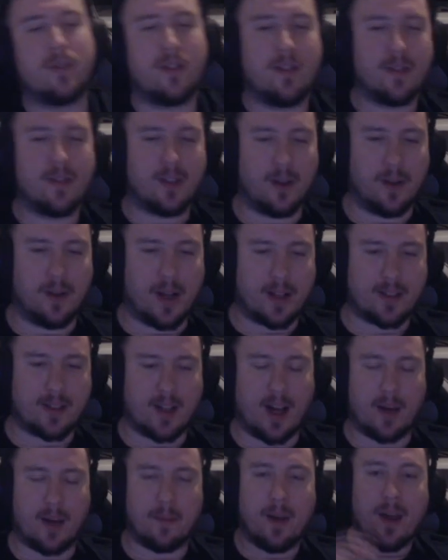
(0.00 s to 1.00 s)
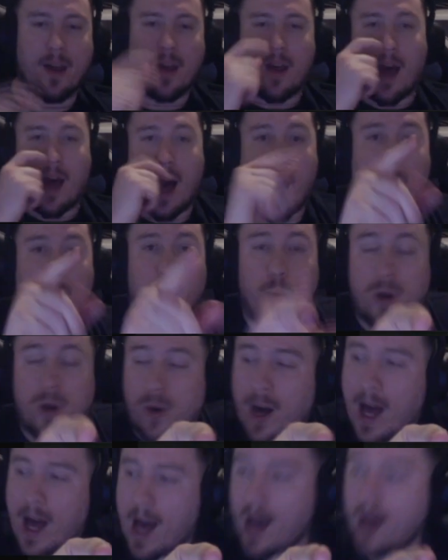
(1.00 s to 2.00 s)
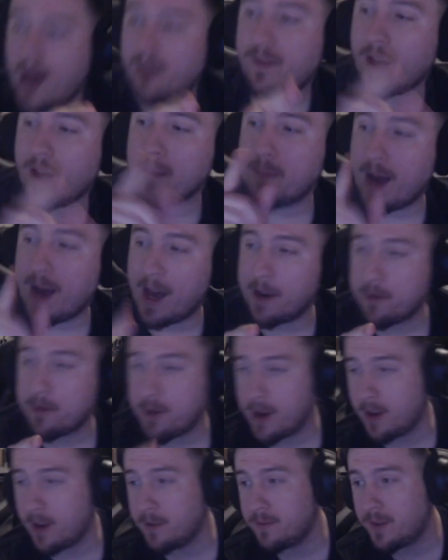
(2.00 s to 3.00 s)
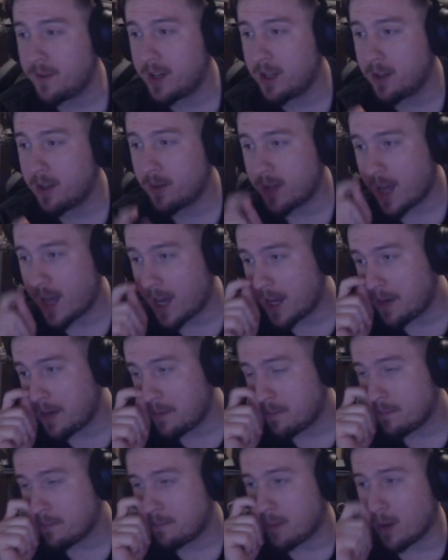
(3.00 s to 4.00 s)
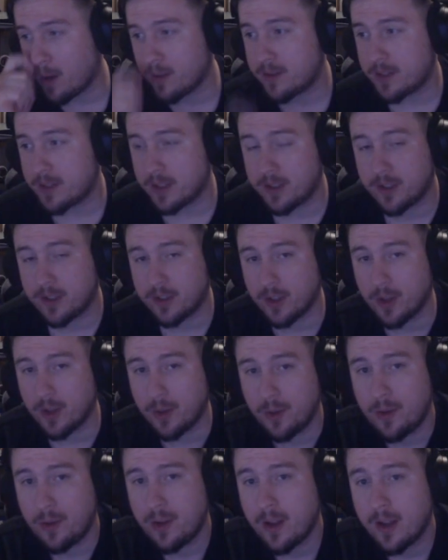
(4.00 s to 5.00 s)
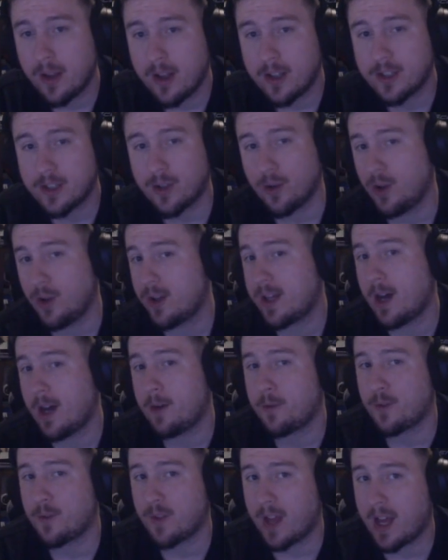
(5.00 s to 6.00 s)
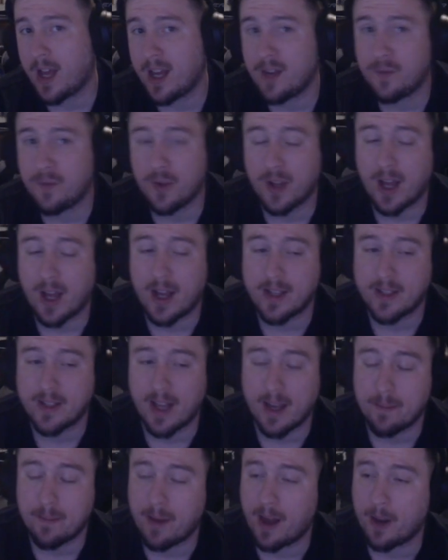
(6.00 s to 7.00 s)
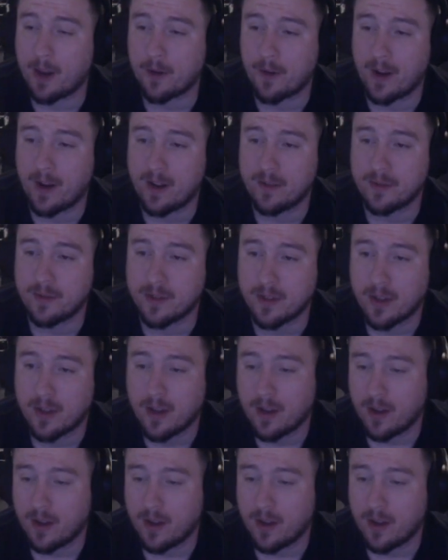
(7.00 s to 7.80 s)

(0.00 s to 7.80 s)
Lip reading: Till next time. I will have a Battleground video guide posted soon, so look out for that if you guys like Battlegrounds.